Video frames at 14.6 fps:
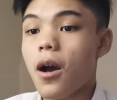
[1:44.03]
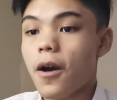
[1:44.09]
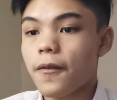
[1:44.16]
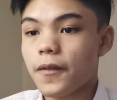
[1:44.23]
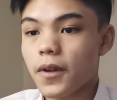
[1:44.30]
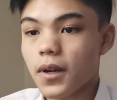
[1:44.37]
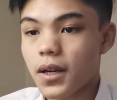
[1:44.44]

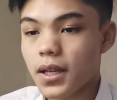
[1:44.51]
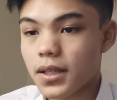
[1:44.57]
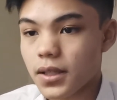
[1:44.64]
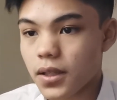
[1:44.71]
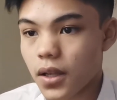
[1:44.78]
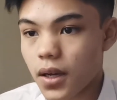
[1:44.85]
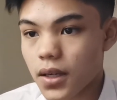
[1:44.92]
After
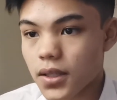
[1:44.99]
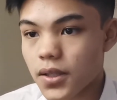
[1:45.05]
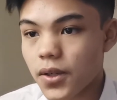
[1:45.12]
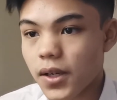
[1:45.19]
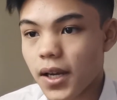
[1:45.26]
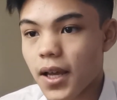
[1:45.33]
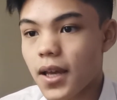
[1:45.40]
his long
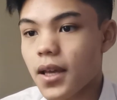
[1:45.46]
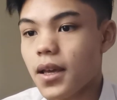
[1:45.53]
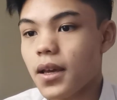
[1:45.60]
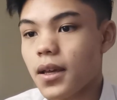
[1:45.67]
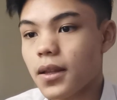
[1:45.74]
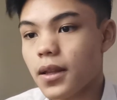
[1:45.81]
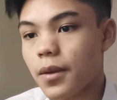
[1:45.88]

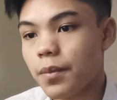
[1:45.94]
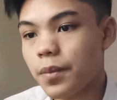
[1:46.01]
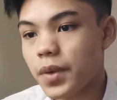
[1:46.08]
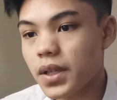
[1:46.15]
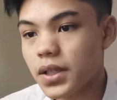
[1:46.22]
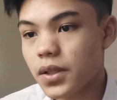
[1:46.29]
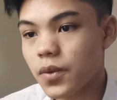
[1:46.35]
journey, the
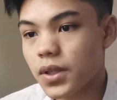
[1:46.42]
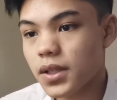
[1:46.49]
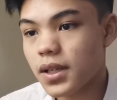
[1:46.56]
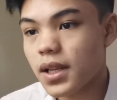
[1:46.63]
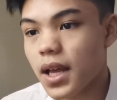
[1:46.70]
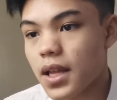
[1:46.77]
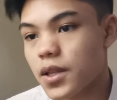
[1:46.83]
prince
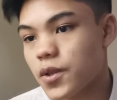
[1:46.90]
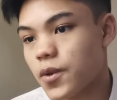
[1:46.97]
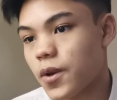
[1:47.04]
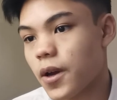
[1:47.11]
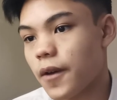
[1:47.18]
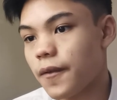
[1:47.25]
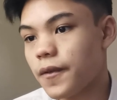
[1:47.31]
was glad
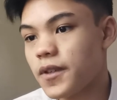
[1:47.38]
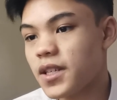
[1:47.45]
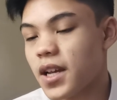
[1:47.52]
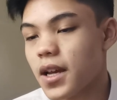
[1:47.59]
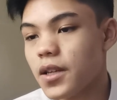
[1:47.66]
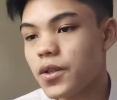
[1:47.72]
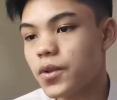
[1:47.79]
to have
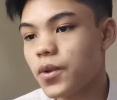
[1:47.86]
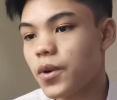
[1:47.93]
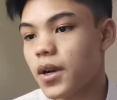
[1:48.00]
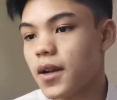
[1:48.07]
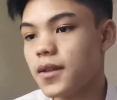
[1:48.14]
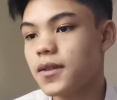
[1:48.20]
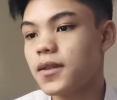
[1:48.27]
chance
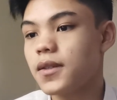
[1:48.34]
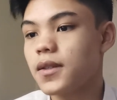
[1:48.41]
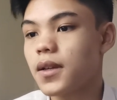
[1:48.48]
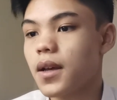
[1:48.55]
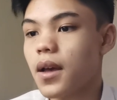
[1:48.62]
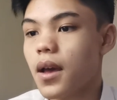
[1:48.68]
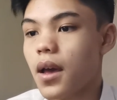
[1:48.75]
to rest.
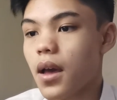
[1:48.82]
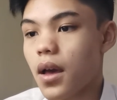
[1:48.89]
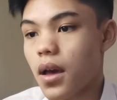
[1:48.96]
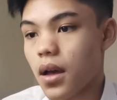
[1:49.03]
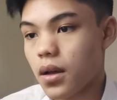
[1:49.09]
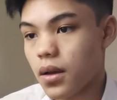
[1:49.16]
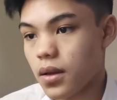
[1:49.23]

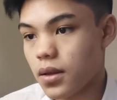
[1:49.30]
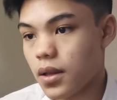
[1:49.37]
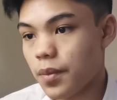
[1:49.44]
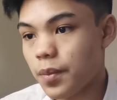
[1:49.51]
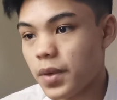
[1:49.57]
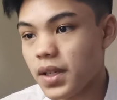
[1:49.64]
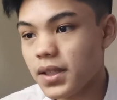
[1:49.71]

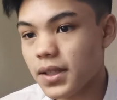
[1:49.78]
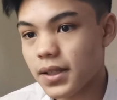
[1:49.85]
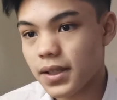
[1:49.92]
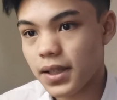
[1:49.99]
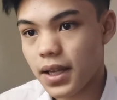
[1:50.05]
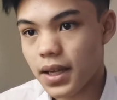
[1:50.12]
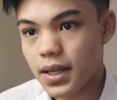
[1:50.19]
The
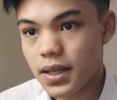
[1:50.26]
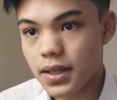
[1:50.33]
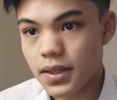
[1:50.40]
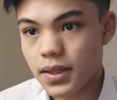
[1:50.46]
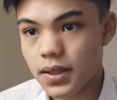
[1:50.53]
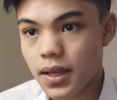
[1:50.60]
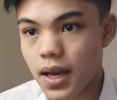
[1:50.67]
princess
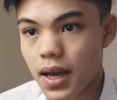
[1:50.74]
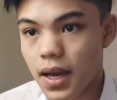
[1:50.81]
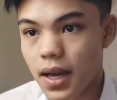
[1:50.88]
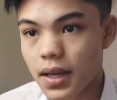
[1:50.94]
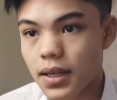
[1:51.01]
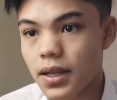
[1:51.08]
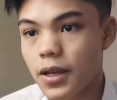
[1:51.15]
ladies
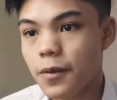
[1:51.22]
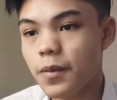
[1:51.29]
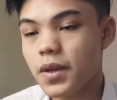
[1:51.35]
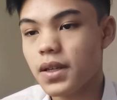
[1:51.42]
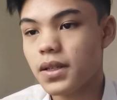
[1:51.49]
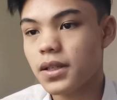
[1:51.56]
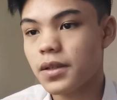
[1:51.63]
hid
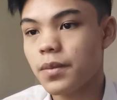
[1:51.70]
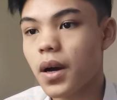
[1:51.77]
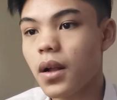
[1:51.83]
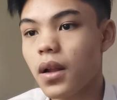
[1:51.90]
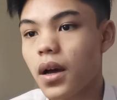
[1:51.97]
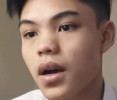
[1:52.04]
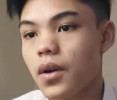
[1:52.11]
him in a
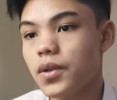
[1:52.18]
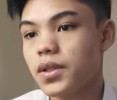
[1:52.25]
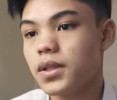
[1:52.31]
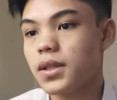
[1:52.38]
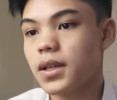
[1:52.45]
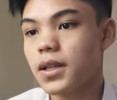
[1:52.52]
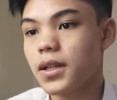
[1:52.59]
small
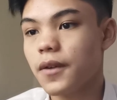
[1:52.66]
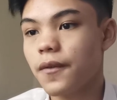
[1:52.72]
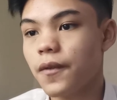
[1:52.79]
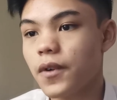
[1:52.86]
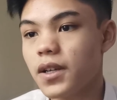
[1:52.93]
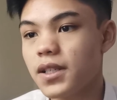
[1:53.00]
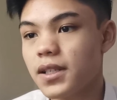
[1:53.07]
house in the
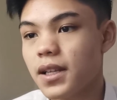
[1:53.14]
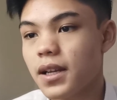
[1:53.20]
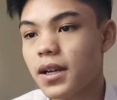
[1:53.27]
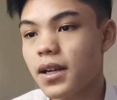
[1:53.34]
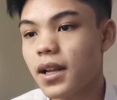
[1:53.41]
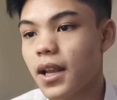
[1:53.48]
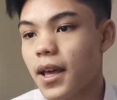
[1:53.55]
forest
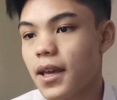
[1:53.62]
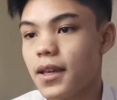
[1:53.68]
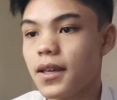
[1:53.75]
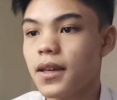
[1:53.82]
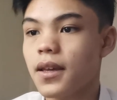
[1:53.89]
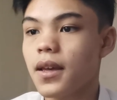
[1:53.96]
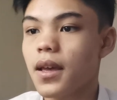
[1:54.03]
near the
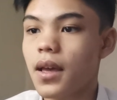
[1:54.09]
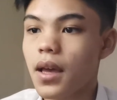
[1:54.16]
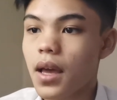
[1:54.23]
lake.